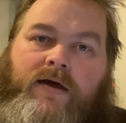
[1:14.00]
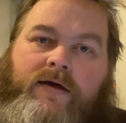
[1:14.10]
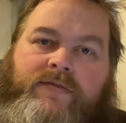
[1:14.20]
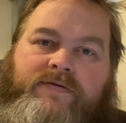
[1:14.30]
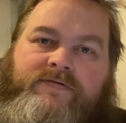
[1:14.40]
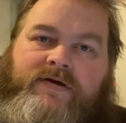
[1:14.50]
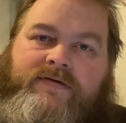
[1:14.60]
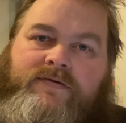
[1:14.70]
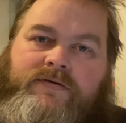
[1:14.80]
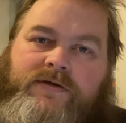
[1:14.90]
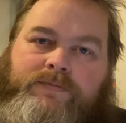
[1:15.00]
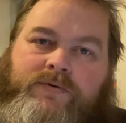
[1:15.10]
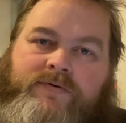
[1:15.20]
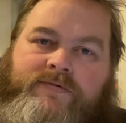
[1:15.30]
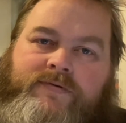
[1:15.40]
These are excellent little
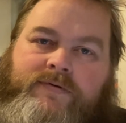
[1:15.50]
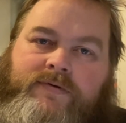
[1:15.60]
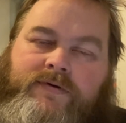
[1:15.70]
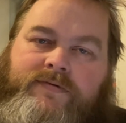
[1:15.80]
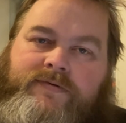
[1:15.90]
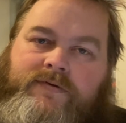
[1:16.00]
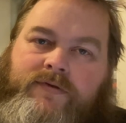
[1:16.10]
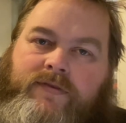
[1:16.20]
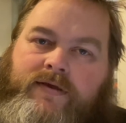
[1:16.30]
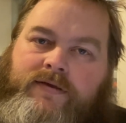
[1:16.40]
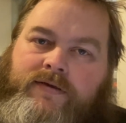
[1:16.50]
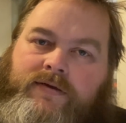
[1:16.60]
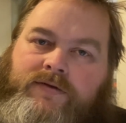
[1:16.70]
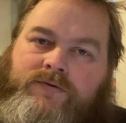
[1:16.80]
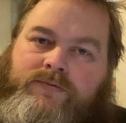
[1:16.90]
books because
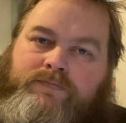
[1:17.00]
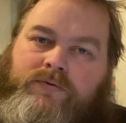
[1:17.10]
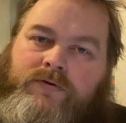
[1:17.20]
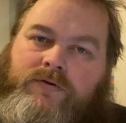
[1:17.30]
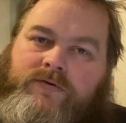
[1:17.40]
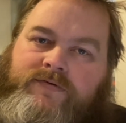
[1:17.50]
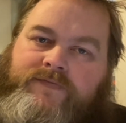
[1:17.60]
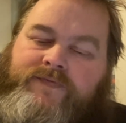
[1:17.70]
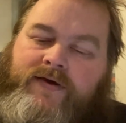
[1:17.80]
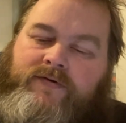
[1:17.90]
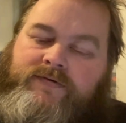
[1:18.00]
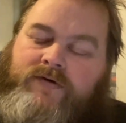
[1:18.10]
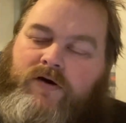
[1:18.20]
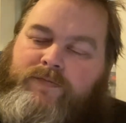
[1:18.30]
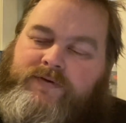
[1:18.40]
each book looks at various
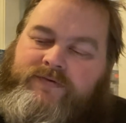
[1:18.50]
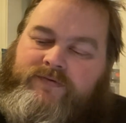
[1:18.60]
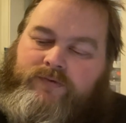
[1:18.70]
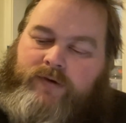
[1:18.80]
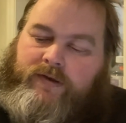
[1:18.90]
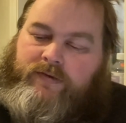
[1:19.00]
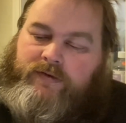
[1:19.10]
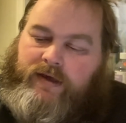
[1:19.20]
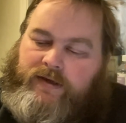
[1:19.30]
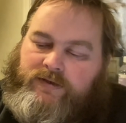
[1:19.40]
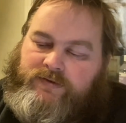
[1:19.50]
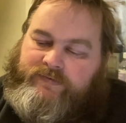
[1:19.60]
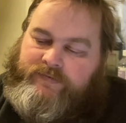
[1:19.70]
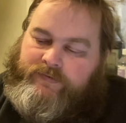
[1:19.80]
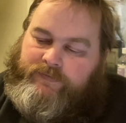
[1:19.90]
armies throughout the
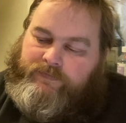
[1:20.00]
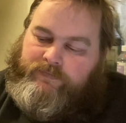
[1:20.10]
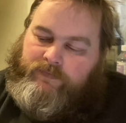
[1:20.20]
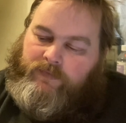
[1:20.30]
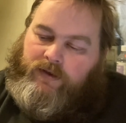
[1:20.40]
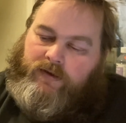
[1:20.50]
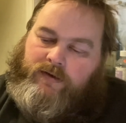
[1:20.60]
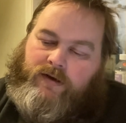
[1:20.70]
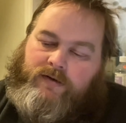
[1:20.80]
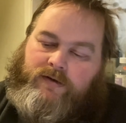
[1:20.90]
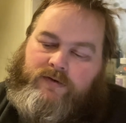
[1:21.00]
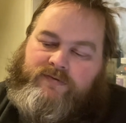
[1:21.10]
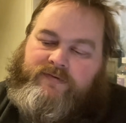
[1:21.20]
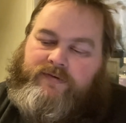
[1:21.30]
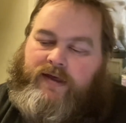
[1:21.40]
ages and kind of
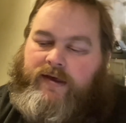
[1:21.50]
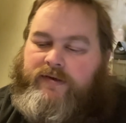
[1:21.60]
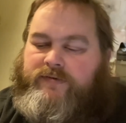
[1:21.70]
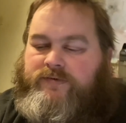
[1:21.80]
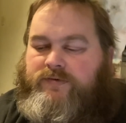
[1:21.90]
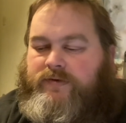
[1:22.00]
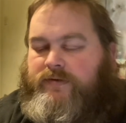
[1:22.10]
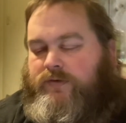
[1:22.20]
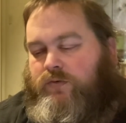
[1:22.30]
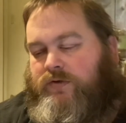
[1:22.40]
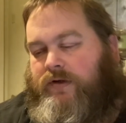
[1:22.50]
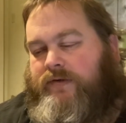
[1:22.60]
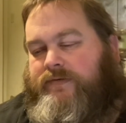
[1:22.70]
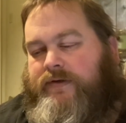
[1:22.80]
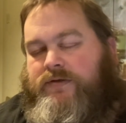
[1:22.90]
looks at their history, the
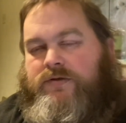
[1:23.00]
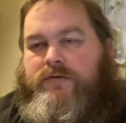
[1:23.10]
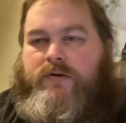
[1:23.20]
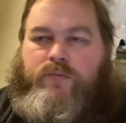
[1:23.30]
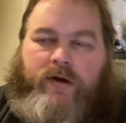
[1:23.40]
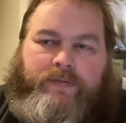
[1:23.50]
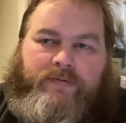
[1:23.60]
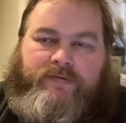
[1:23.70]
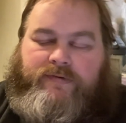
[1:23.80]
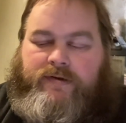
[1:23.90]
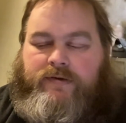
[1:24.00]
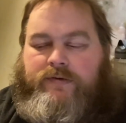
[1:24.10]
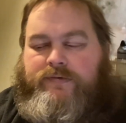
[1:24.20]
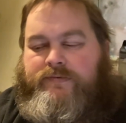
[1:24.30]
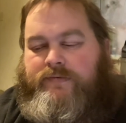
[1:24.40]
organisation, the weapons they
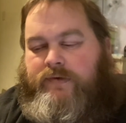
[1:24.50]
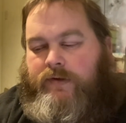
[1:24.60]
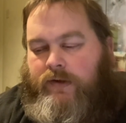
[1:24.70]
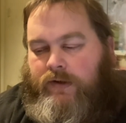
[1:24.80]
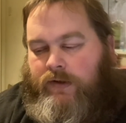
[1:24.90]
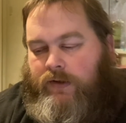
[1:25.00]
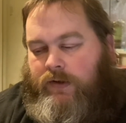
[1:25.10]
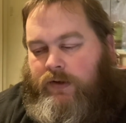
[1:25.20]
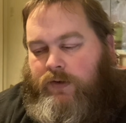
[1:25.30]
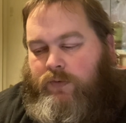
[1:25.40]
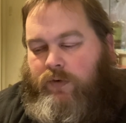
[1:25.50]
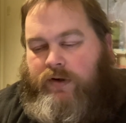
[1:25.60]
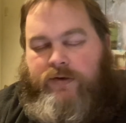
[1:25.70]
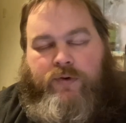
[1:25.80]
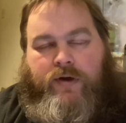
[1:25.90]
used, what
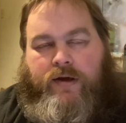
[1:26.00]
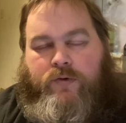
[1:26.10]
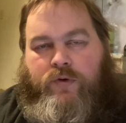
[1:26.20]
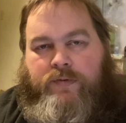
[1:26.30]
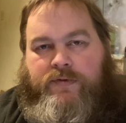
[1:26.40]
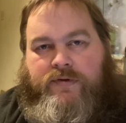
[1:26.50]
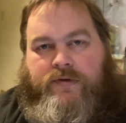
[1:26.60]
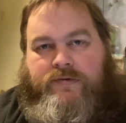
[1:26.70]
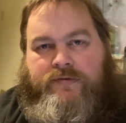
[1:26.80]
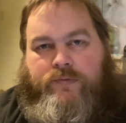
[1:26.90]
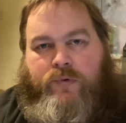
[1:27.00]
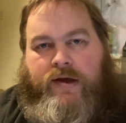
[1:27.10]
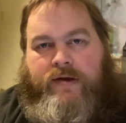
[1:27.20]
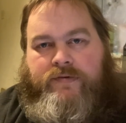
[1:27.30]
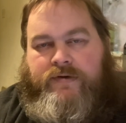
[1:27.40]
equipment they used to
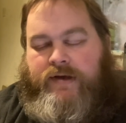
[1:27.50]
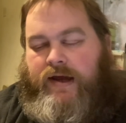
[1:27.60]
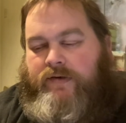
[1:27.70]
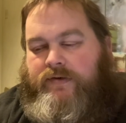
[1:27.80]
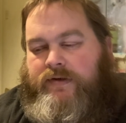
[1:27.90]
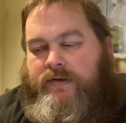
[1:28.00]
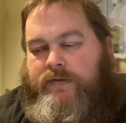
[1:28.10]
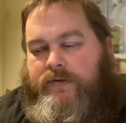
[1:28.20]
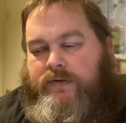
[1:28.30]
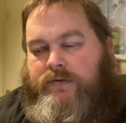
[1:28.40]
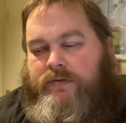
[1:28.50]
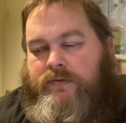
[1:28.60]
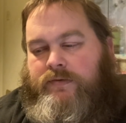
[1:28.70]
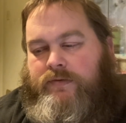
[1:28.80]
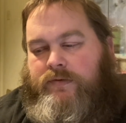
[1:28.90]
wear and carry and
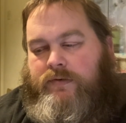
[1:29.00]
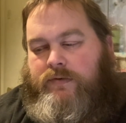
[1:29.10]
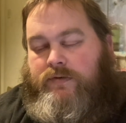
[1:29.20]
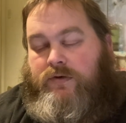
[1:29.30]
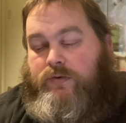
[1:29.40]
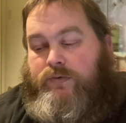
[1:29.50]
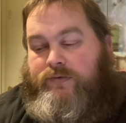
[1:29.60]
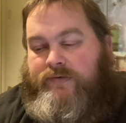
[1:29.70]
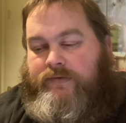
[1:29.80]
use.